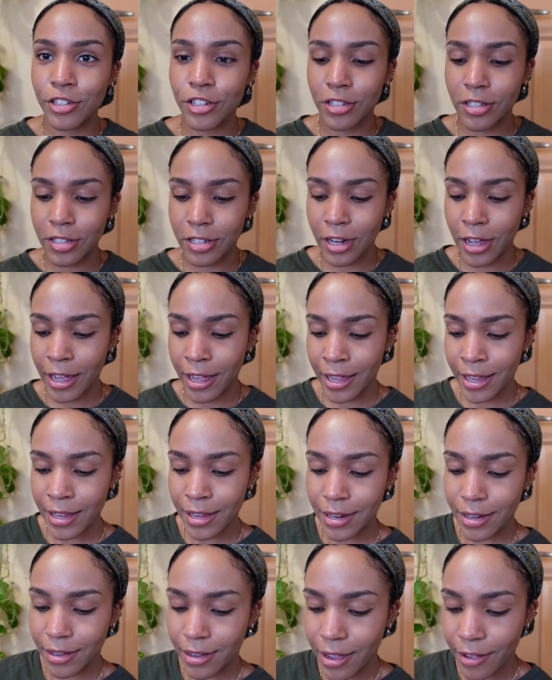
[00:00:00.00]
just
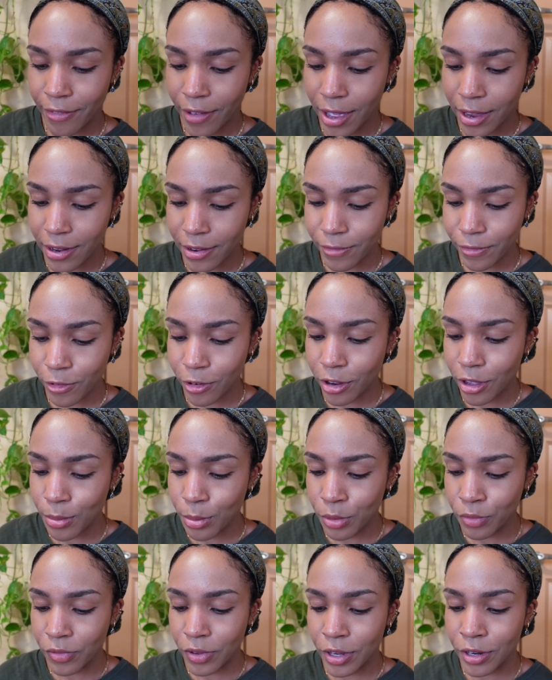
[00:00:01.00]
died. I've had it for a
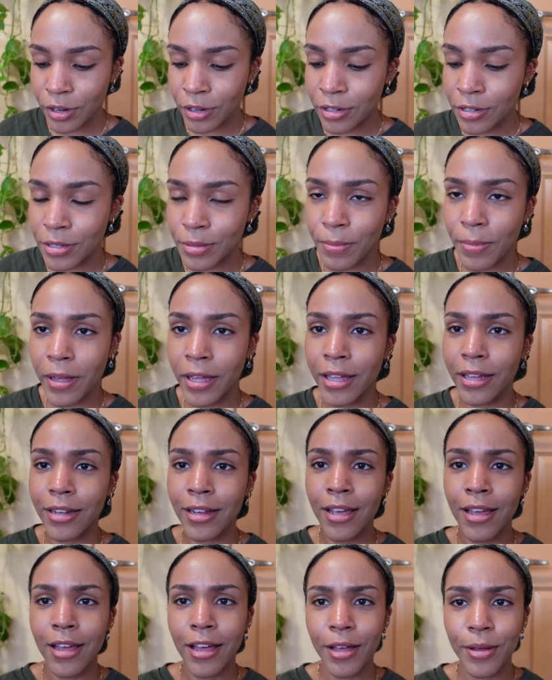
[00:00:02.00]
couple of years, but
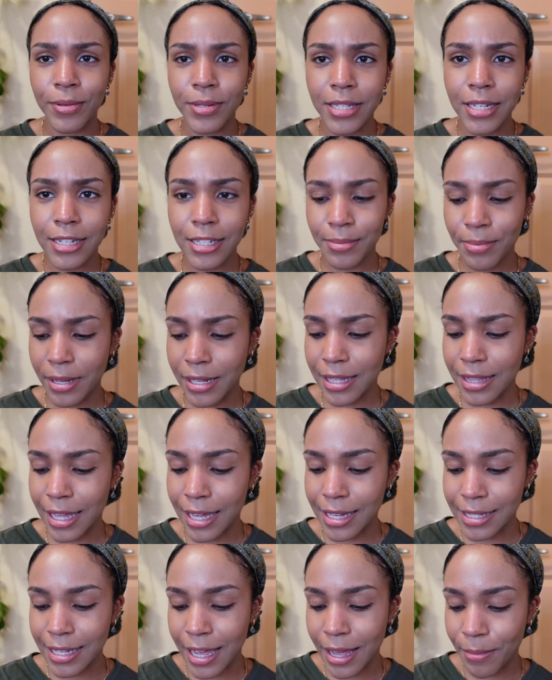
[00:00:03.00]
I wasn't expecting
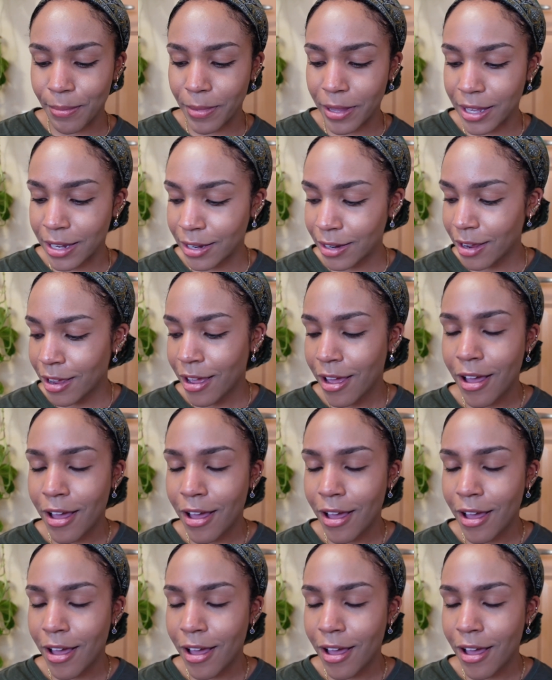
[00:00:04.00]
that to happen.